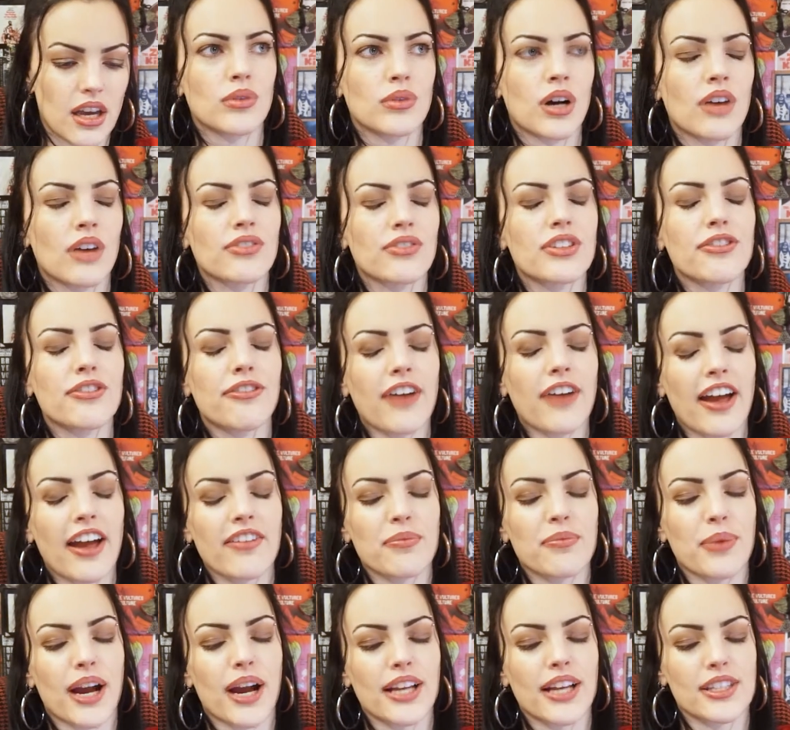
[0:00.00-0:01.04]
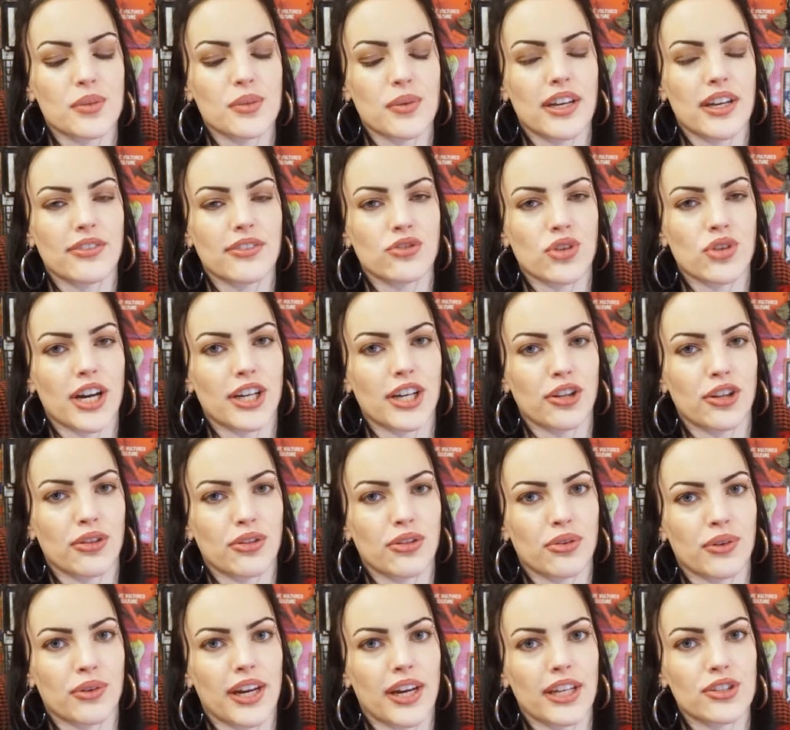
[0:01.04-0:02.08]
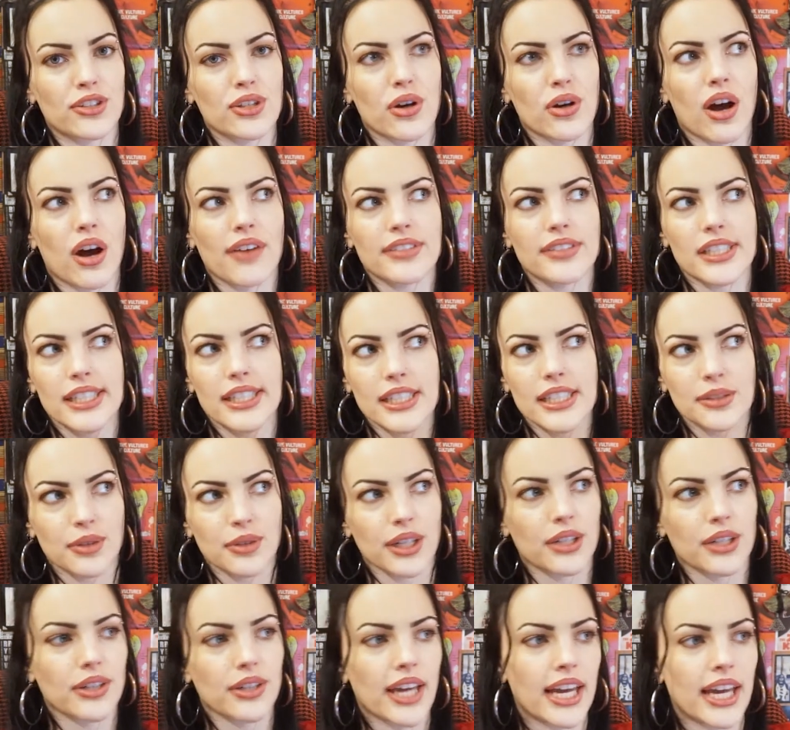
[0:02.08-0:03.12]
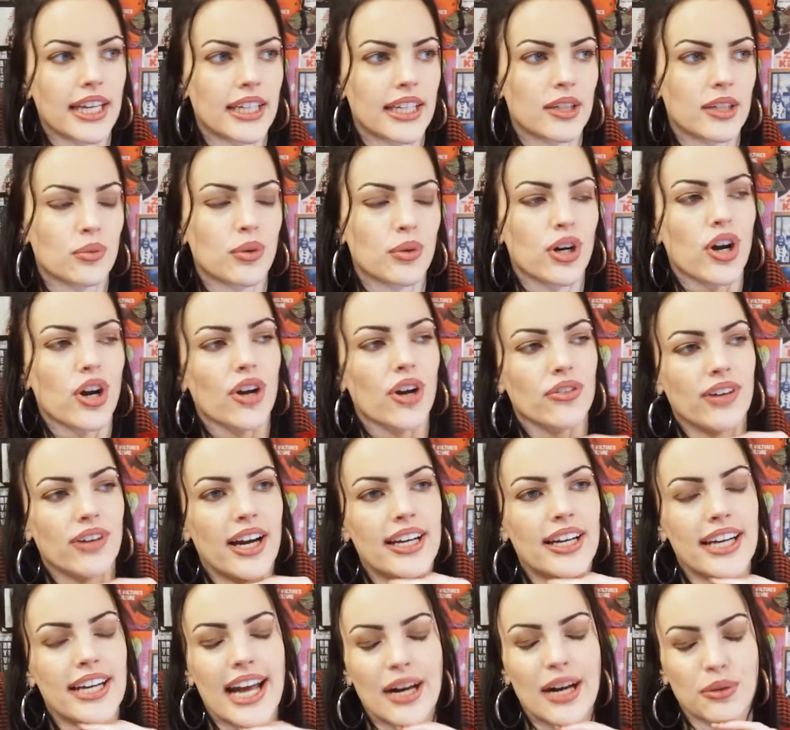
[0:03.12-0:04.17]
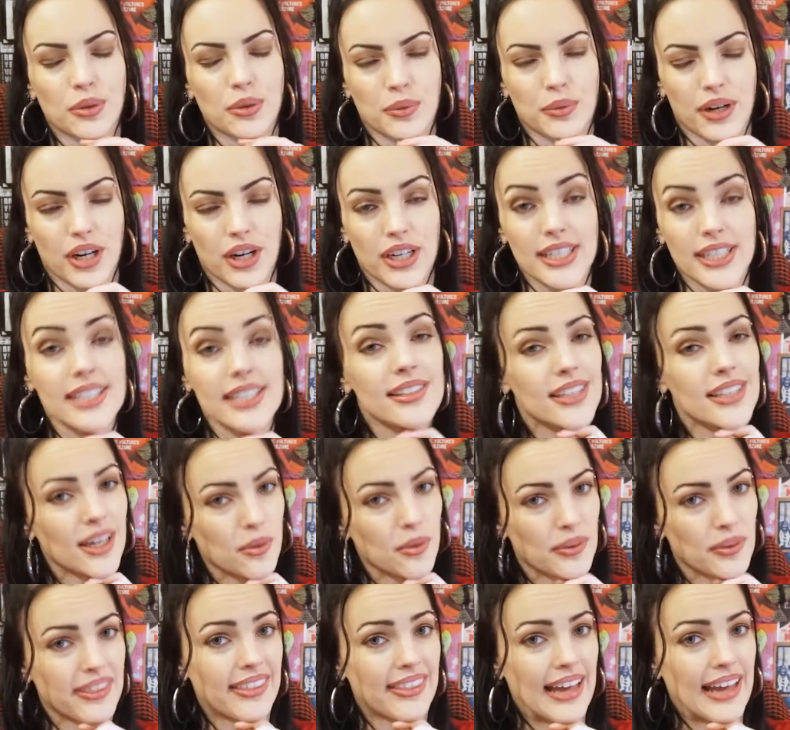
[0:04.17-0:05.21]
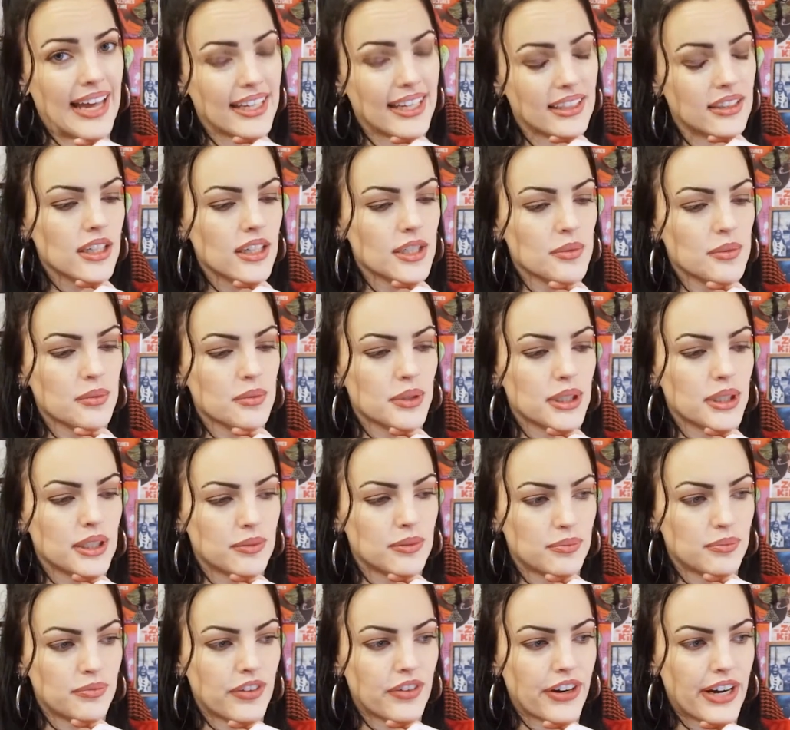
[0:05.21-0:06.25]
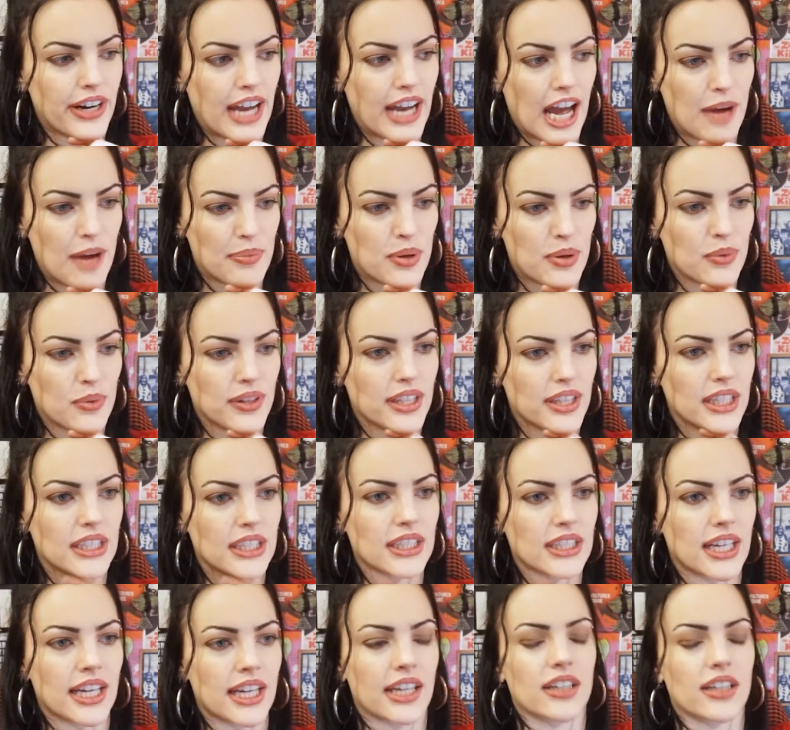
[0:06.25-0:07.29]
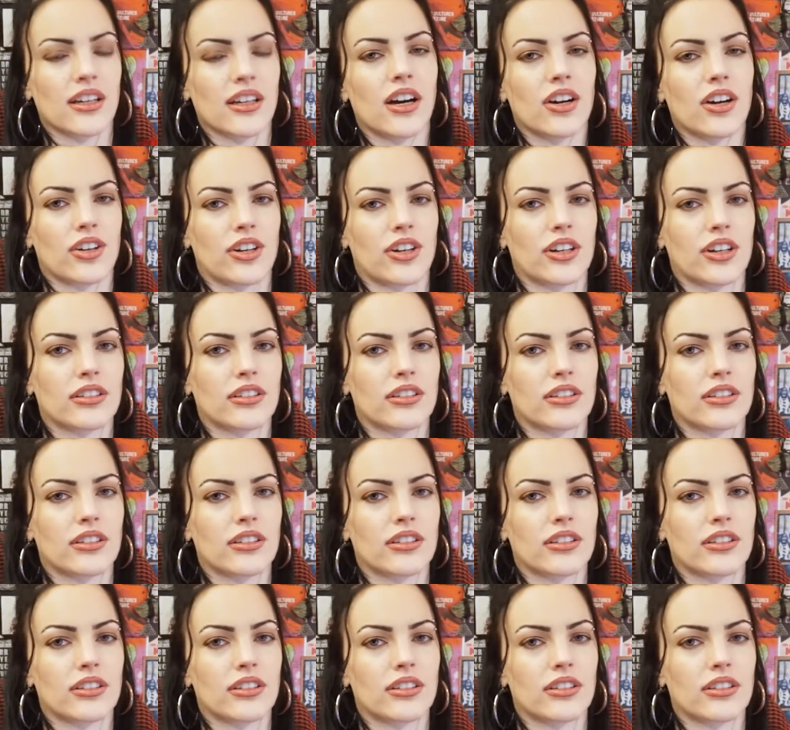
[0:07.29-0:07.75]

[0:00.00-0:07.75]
Of the 5 brands, we have tried 3. So obviously Royal Canin we're on right now, and we're gonna stick with that because we're very happy with it and Hunter